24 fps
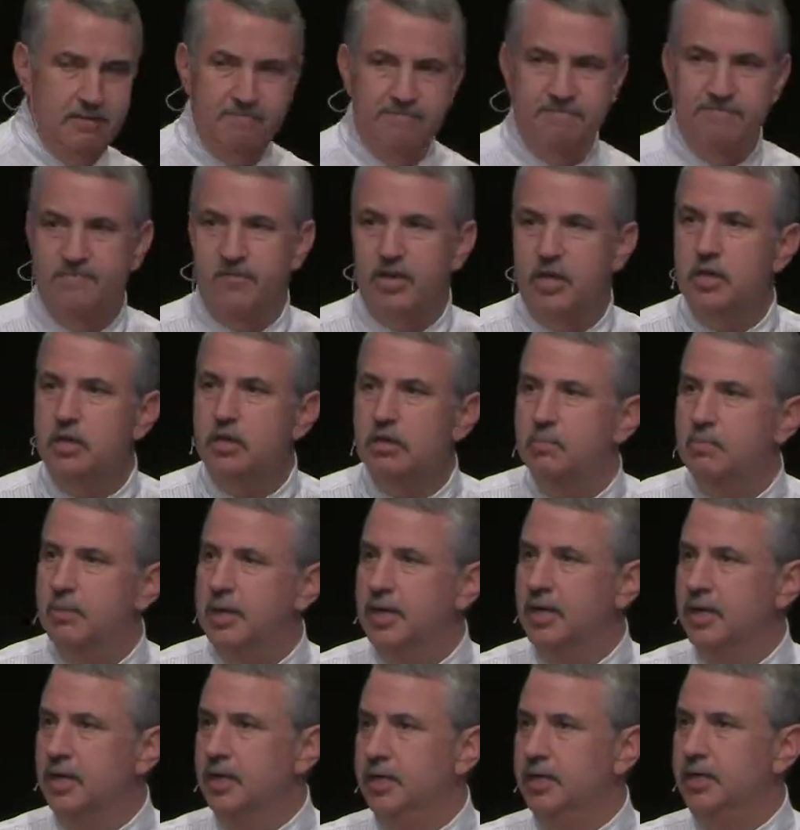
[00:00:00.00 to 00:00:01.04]

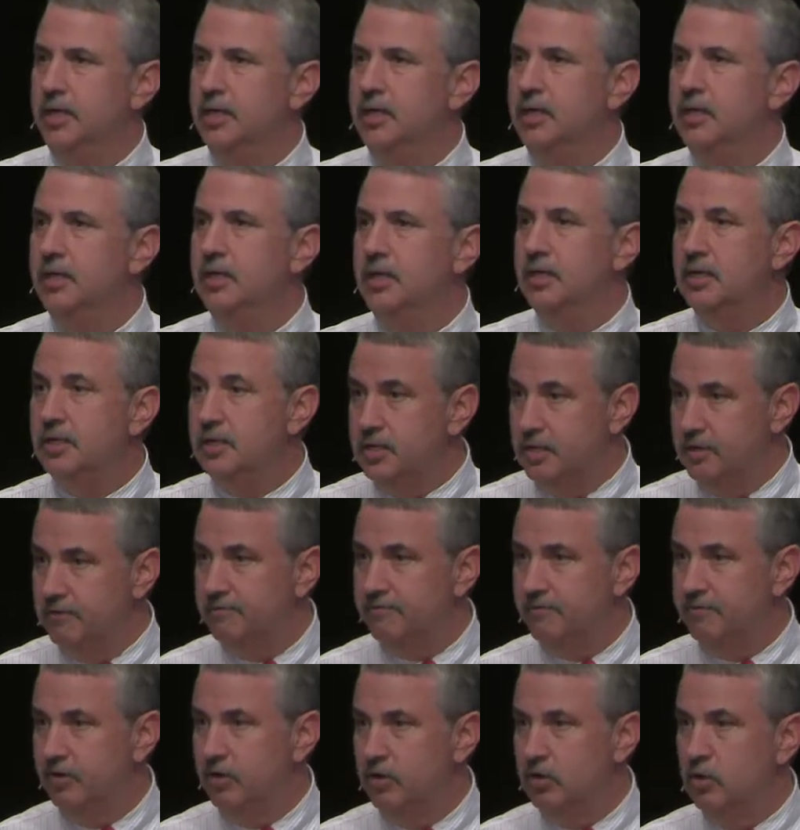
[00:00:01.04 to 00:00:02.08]
fundamentally
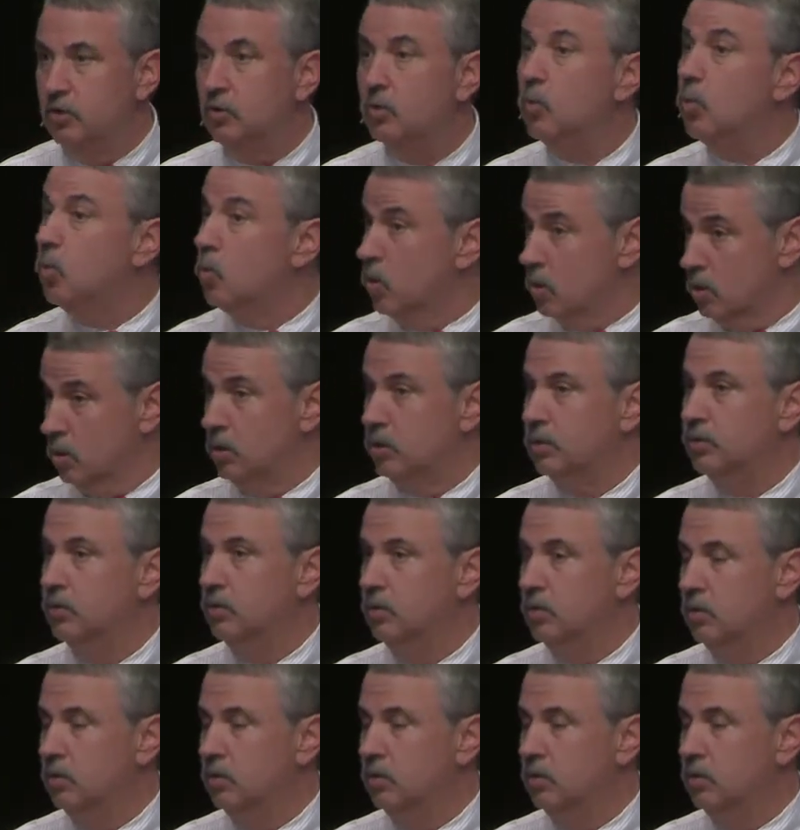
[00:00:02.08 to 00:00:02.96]
different world.